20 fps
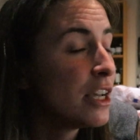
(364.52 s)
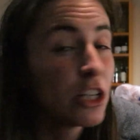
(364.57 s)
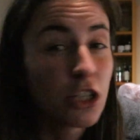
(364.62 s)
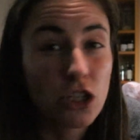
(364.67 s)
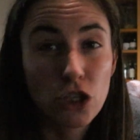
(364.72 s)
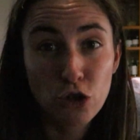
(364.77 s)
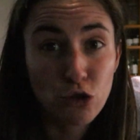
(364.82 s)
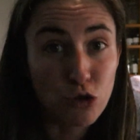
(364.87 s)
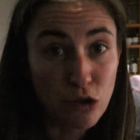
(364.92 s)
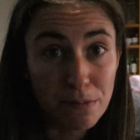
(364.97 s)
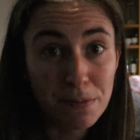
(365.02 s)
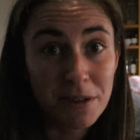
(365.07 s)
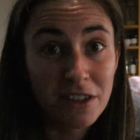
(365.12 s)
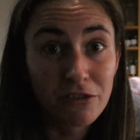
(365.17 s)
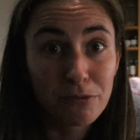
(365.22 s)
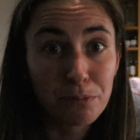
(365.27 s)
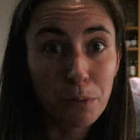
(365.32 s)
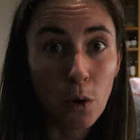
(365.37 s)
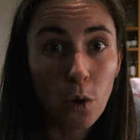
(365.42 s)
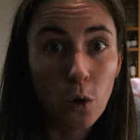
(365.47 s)
strips
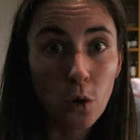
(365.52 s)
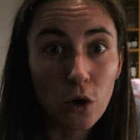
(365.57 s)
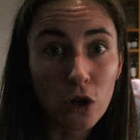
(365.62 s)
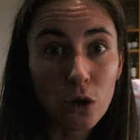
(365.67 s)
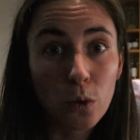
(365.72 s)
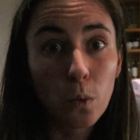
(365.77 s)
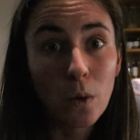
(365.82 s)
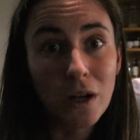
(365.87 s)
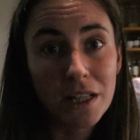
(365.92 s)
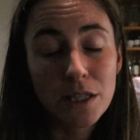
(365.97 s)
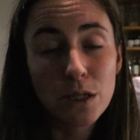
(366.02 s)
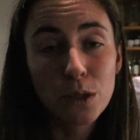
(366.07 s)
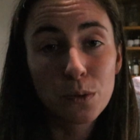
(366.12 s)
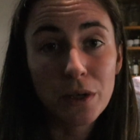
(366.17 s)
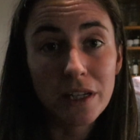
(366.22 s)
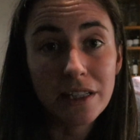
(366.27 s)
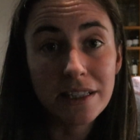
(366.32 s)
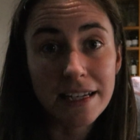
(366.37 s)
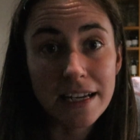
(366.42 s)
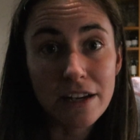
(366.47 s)
of pork once
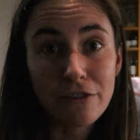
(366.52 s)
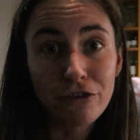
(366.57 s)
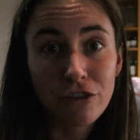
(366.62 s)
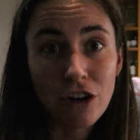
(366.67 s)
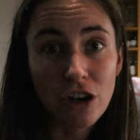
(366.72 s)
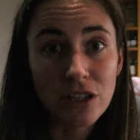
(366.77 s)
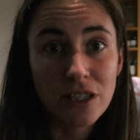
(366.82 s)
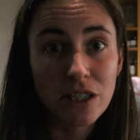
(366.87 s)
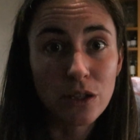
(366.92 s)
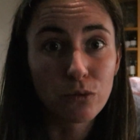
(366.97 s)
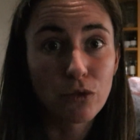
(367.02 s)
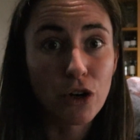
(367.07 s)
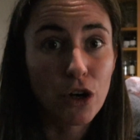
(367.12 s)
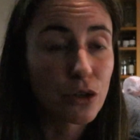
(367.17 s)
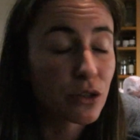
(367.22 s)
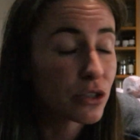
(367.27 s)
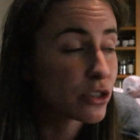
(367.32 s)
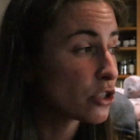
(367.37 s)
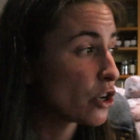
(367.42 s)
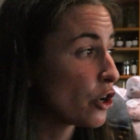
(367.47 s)
we defrost the
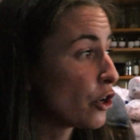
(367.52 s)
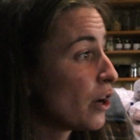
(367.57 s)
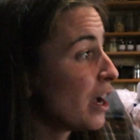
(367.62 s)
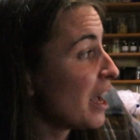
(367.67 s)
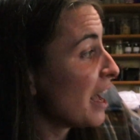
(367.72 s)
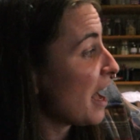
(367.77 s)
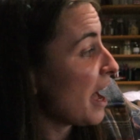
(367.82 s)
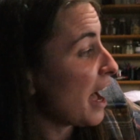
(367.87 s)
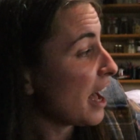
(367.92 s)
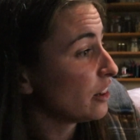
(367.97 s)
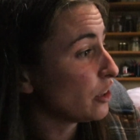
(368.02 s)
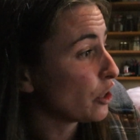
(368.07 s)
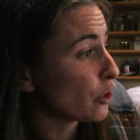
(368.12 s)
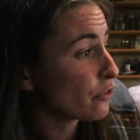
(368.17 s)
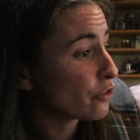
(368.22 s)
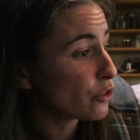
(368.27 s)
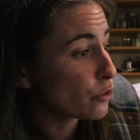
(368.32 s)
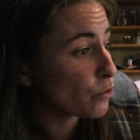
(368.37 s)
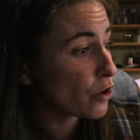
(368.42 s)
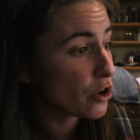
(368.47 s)
roast. So a lot
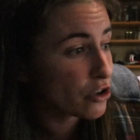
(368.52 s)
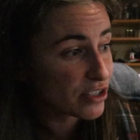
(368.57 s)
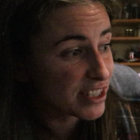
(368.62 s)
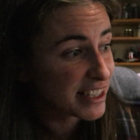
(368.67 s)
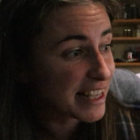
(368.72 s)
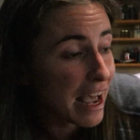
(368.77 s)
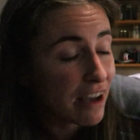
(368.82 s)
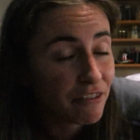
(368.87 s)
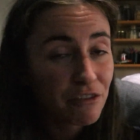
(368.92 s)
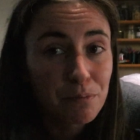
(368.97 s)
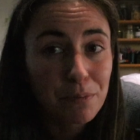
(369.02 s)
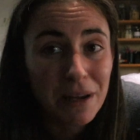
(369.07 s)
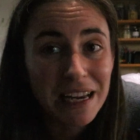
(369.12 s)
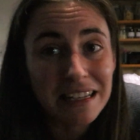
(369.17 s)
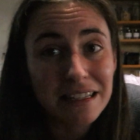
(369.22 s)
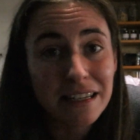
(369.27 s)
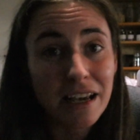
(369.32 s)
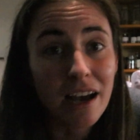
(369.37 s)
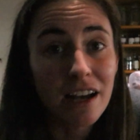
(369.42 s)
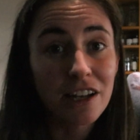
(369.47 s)
of the roasts haven't
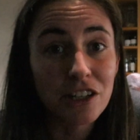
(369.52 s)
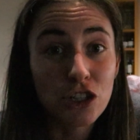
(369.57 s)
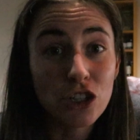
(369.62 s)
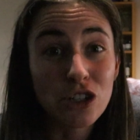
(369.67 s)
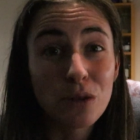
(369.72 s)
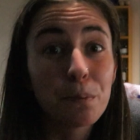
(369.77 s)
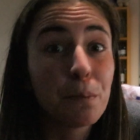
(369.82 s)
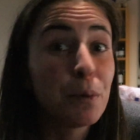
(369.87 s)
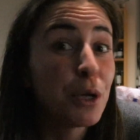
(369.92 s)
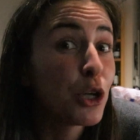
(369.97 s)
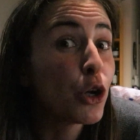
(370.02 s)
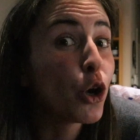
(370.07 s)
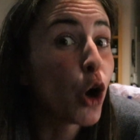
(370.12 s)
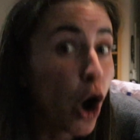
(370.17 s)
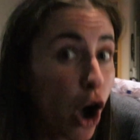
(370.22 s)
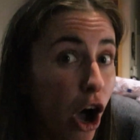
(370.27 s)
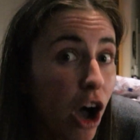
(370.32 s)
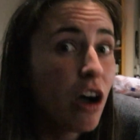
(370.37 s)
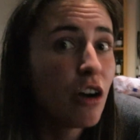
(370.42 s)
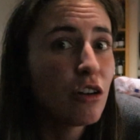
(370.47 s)
been touched
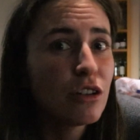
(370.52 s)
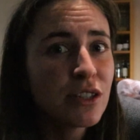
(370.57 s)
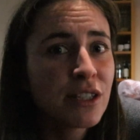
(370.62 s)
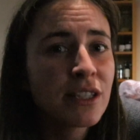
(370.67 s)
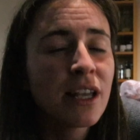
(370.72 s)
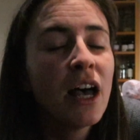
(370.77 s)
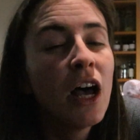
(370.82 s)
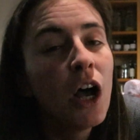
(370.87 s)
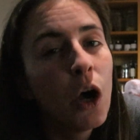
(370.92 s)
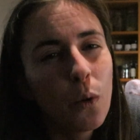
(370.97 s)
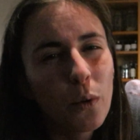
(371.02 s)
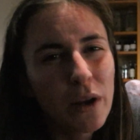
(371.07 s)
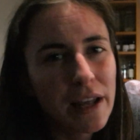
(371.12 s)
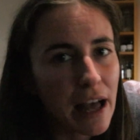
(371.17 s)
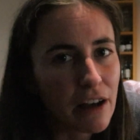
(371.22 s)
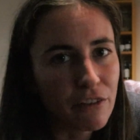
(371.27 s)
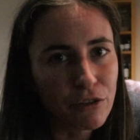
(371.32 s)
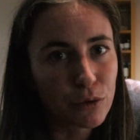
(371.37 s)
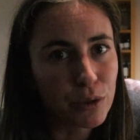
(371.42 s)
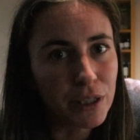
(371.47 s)
because we
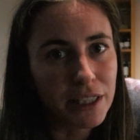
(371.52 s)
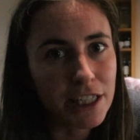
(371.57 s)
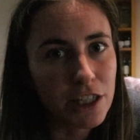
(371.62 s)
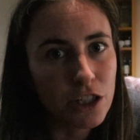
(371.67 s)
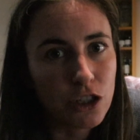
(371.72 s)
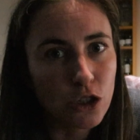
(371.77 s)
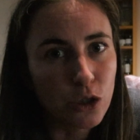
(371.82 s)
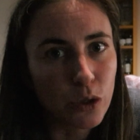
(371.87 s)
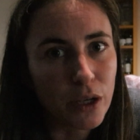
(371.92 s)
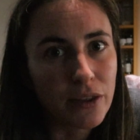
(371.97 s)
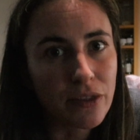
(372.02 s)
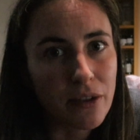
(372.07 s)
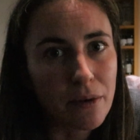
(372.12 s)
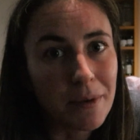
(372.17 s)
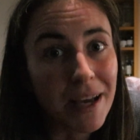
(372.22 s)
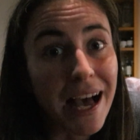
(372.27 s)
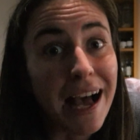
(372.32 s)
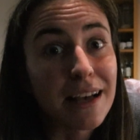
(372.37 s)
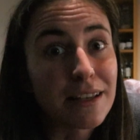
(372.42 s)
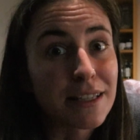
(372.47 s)
haven't really enjoyed
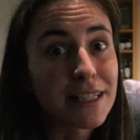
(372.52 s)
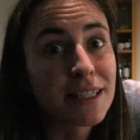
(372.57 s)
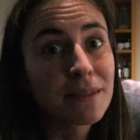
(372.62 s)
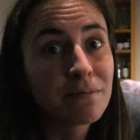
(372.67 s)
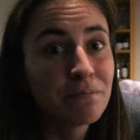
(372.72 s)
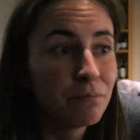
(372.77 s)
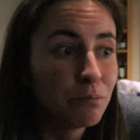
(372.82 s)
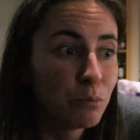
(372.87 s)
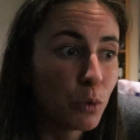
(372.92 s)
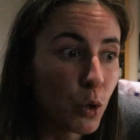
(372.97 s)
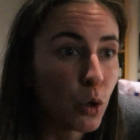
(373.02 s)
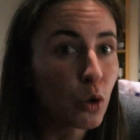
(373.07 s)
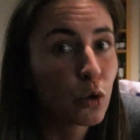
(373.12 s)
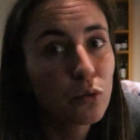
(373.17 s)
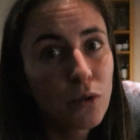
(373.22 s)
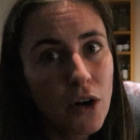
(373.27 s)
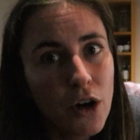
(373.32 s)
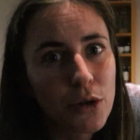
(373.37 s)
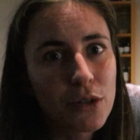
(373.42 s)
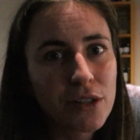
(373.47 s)
them as
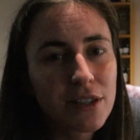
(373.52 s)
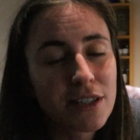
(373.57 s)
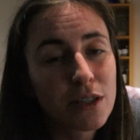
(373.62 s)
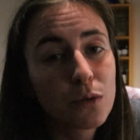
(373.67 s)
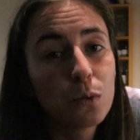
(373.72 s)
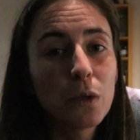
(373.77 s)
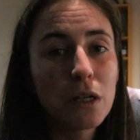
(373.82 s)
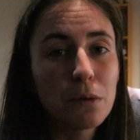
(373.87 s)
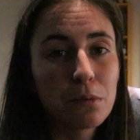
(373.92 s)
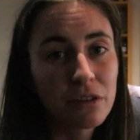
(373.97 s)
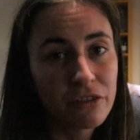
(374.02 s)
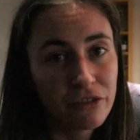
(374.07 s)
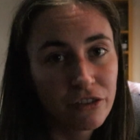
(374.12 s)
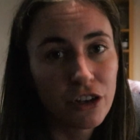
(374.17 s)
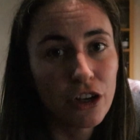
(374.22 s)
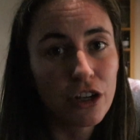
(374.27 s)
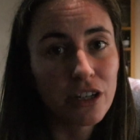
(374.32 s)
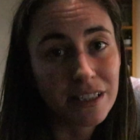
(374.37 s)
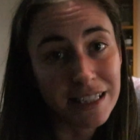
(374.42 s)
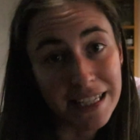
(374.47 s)
pork roasts. We
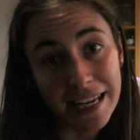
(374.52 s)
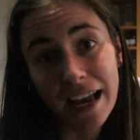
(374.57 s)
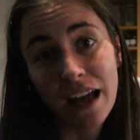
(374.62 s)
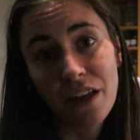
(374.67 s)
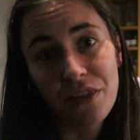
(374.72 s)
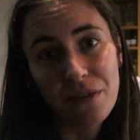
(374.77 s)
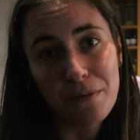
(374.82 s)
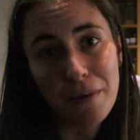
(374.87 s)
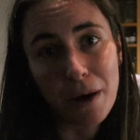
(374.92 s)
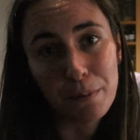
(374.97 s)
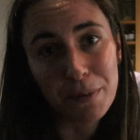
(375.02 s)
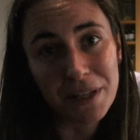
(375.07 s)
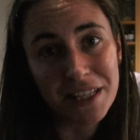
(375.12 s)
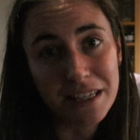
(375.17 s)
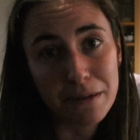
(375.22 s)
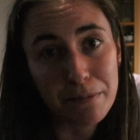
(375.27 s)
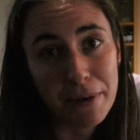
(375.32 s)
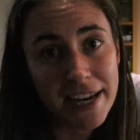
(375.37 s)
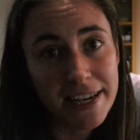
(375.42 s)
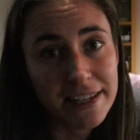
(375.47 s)
prefer to cut them up
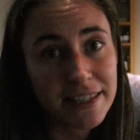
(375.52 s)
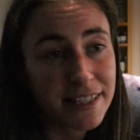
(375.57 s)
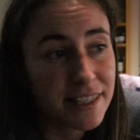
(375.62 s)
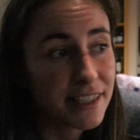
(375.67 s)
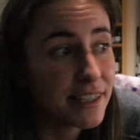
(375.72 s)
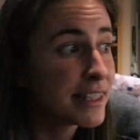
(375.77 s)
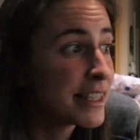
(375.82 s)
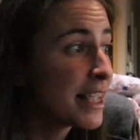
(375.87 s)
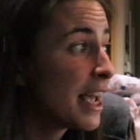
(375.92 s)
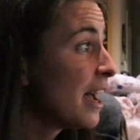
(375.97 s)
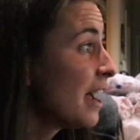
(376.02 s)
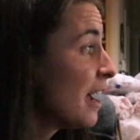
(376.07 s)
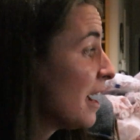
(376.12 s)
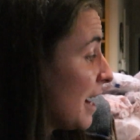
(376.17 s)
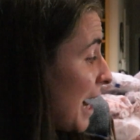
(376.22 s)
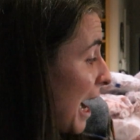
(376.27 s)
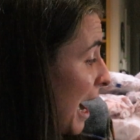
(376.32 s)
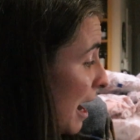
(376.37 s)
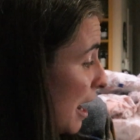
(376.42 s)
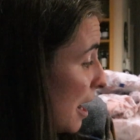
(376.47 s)
into pieces.
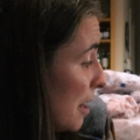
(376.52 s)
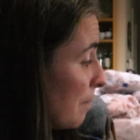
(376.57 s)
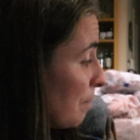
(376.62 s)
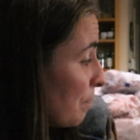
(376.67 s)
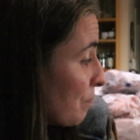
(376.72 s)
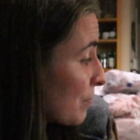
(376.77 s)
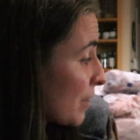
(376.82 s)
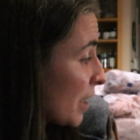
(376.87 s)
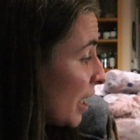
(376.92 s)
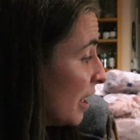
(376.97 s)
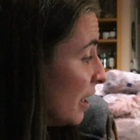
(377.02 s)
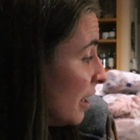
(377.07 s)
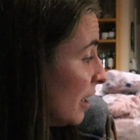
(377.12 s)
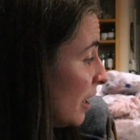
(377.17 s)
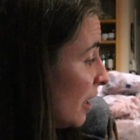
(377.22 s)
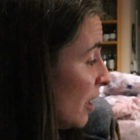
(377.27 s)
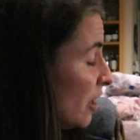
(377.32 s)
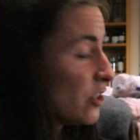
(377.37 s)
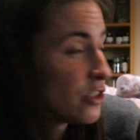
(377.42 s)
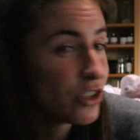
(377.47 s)

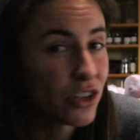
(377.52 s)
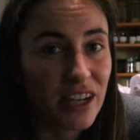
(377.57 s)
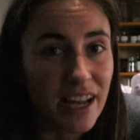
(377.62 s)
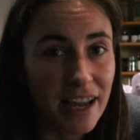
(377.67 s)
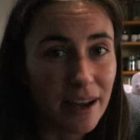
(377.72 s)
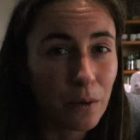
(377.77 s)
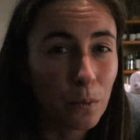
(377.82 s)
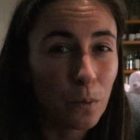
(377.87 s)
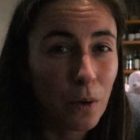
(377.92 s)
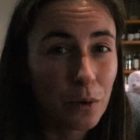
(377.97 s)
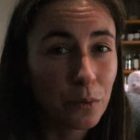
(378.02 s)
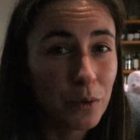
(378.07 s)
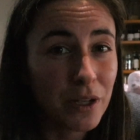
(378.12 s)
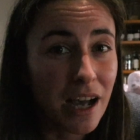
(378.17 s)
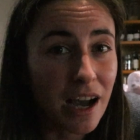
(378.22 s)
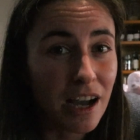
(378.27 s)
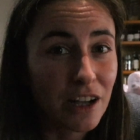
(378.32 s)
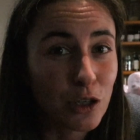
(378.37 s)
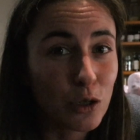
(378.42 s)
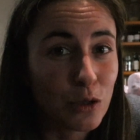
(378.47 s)
So yeah, when we
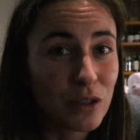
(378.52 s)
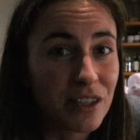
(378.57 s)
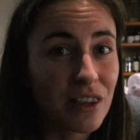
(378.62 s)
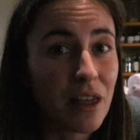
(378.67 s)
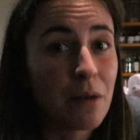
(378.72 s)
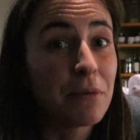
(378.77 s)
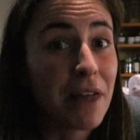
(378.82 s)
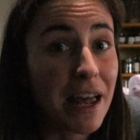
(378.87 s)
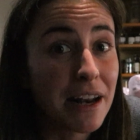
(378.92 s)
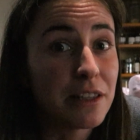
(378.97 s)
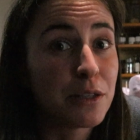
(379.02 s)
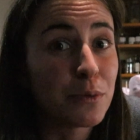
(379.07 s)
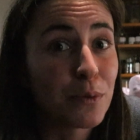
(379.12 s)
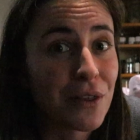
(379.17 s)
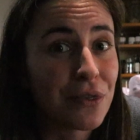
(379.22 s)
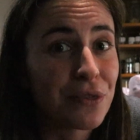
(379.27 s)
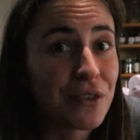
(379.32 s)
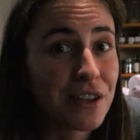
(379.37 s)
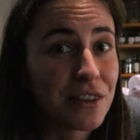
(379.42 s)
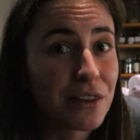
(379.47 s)
are using them, that is
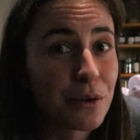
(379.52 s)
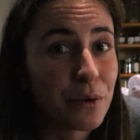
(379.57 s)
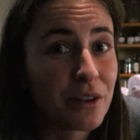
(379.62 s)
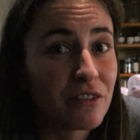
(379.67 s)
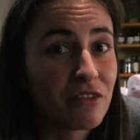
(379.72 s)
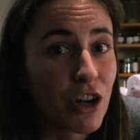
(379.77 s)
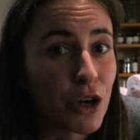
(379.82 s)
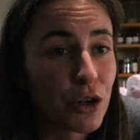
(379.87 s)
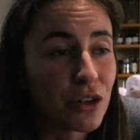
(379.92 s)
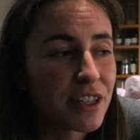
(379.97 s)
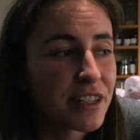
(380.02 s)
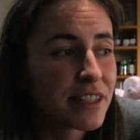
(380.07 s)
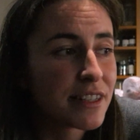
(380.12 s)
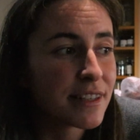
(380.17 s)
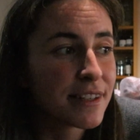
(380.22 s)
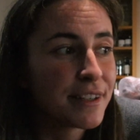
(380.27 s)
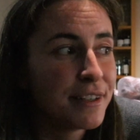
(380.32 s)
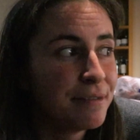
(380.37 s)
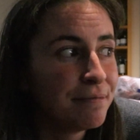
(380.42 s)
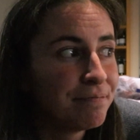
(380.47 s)
one thing that we've
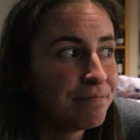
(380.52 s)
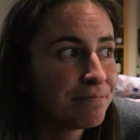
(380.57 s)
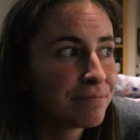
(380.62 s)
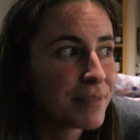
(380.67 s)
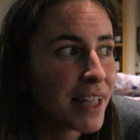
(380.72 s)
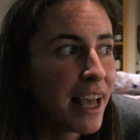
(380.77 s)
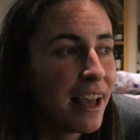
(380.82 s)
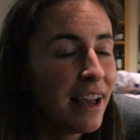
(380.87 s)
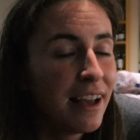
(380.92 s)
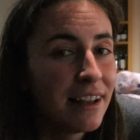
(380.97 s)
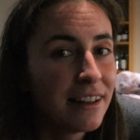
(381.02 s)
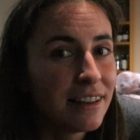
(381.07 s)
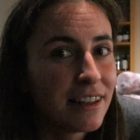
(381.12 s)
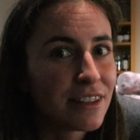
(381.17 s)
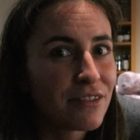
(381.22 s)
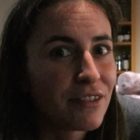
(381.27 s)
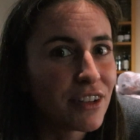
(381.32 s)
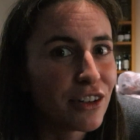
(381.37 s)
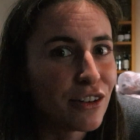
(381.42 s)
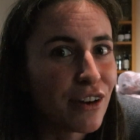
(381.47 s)
noticed.
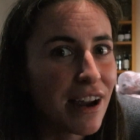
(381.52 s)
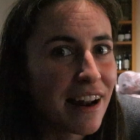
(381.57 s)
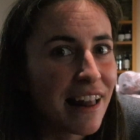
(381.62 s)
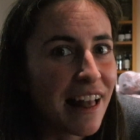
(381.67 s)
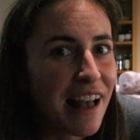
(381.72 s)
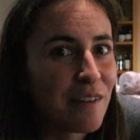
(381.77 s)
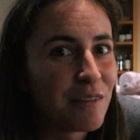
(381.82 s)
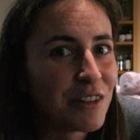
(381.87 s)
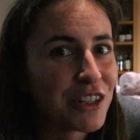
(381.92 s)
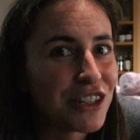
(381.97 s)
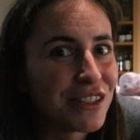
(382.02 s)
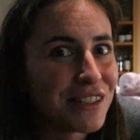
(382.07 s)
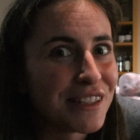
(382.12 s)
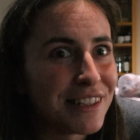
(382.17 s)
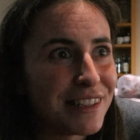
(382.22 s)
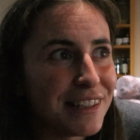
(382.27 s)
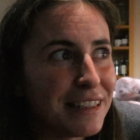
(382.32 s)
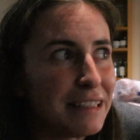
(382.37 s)
Let's figure out how much is in